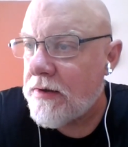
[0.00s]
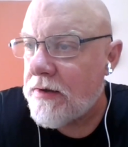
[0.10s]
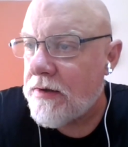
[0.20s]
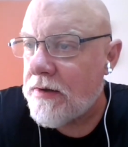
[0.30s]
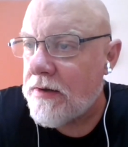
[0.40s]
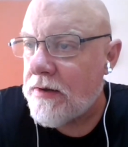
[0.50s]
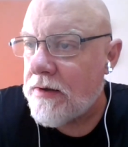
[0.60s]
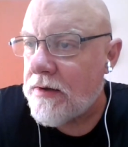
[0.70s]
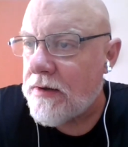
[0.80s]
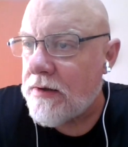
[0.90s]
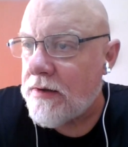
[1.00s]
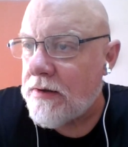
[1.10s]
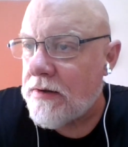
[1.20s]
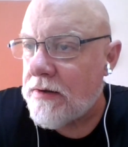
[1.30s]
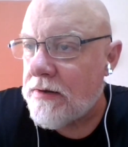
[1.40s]

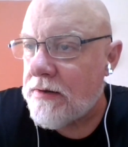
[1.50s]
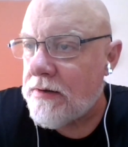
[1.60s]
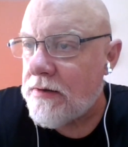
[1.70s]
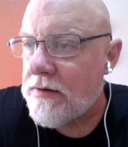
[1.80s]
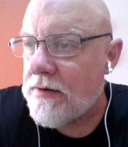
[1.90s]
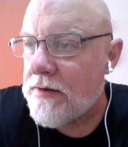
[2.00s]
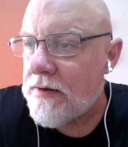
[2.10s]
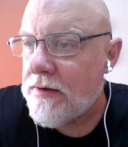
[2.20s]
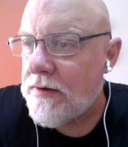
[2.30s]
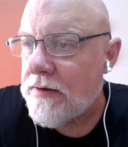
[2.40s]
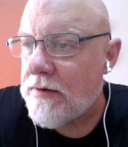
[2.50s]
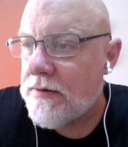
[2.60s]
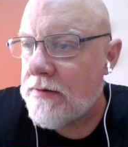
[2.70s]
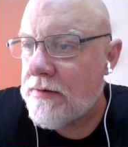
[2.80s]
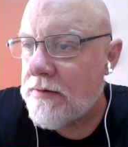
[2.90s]

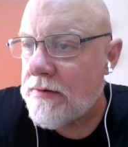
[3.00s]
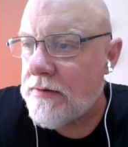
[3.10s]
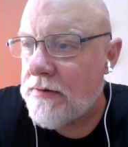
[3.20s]
(silence)